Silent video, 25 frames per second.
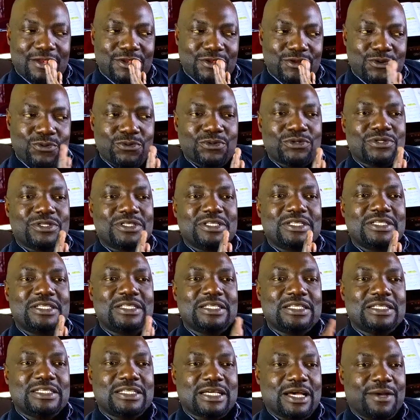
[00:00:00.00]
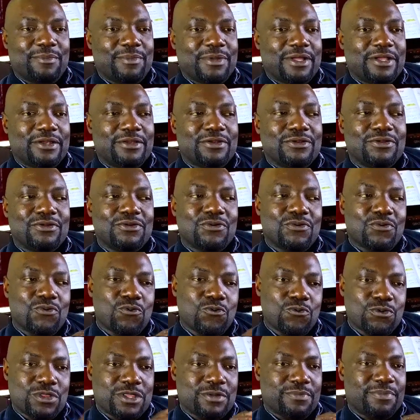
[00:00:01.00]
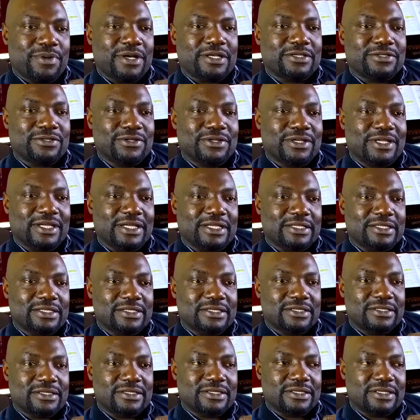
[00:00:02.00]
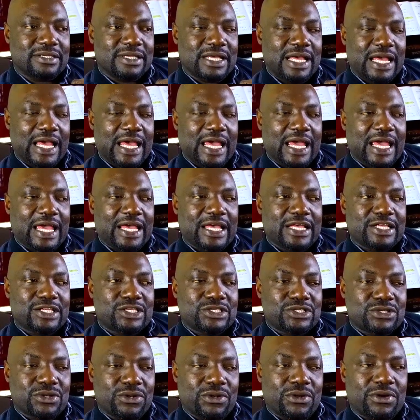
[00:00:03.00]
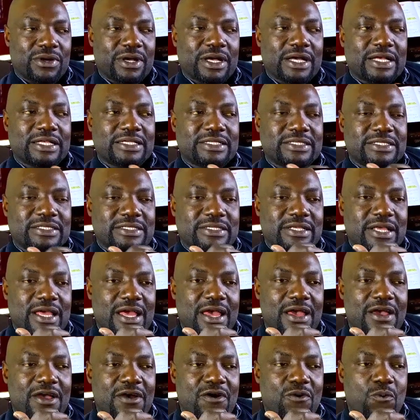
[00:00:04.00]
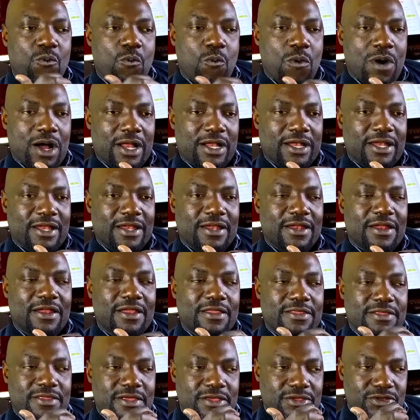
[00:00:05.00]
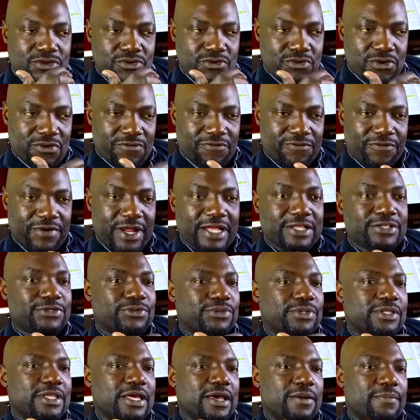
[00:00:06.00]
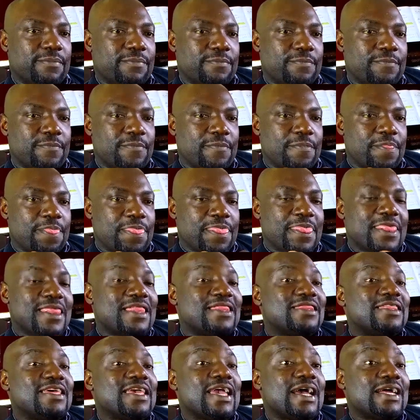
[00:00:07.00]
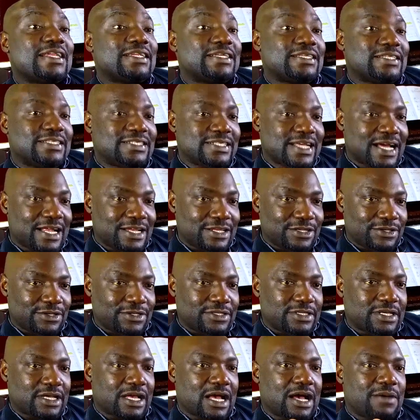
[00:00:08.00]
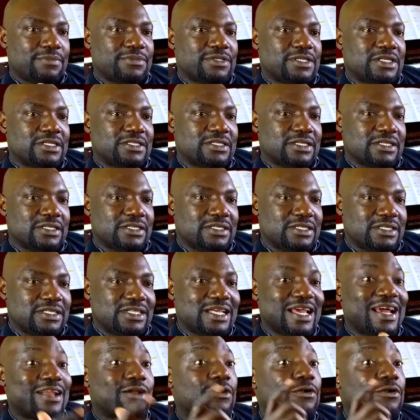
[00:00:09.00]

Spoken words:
don't determine who the person is, so long as, one, you are friends with them, they understand your circumstances, they are